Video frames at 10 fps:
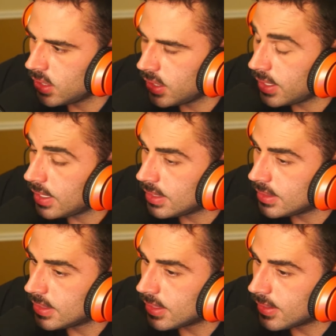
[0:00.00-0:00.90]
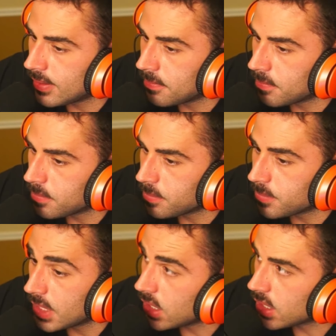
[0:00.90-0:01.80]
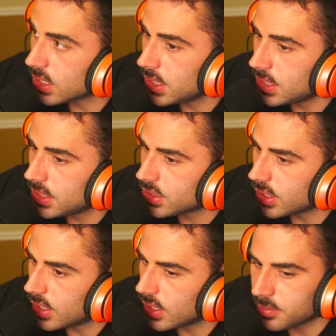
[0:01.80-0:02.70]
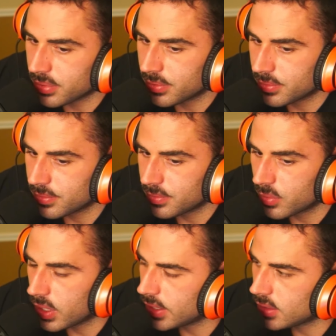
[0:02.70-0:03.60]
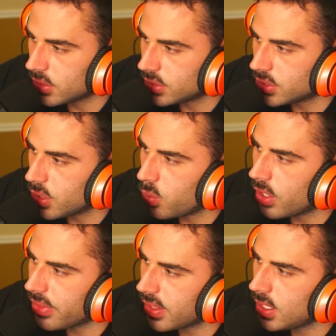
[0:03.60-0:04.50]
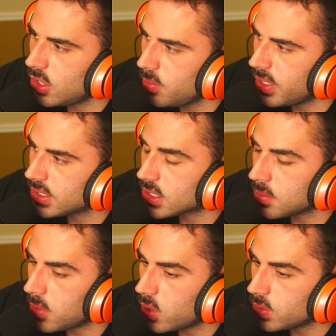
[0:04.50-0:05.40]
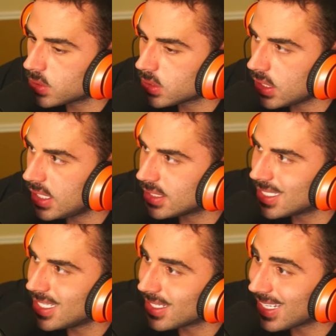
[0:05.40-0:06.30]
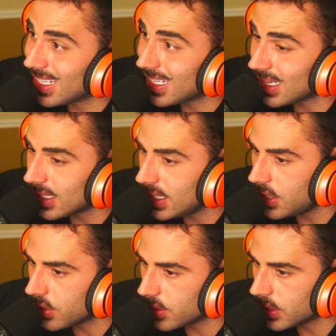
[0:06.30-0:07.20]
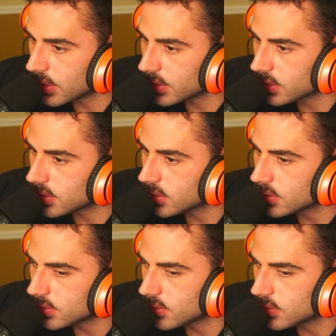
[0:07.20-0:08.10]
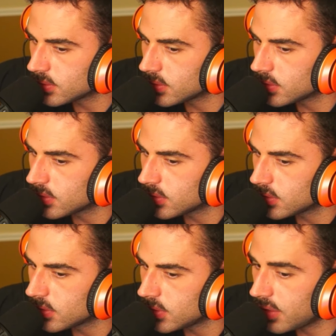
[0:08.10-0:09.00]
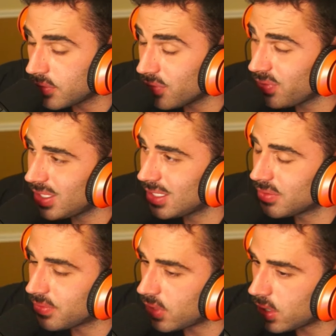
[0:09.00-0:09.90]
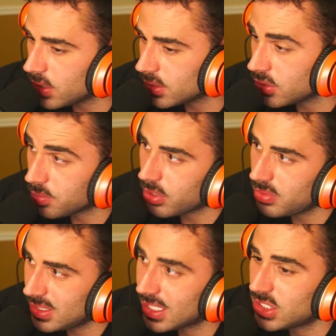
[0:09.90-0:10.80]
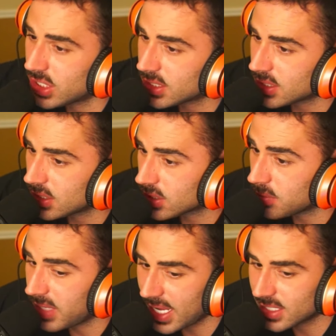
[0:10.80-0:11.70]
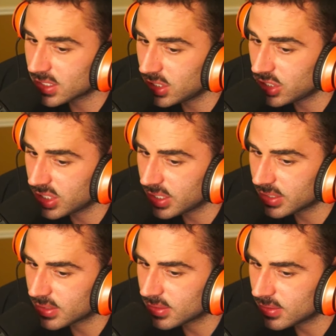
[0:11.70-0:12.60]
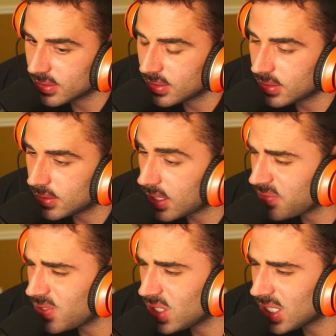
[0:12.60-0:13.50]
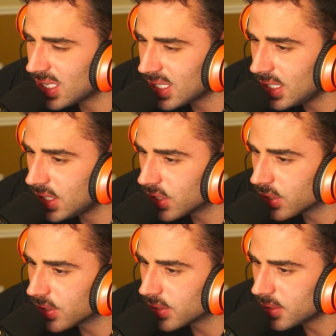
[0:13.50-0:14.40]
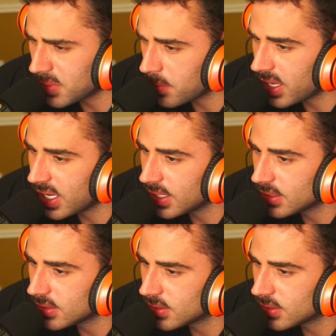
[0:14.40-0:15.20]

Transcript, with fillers: and um, you got to clean this shit up, right? Because the one thing you miss the most is the clearness. If you're feeling fogged, you're probably digesting some nasty shit. I feel clear in my mind.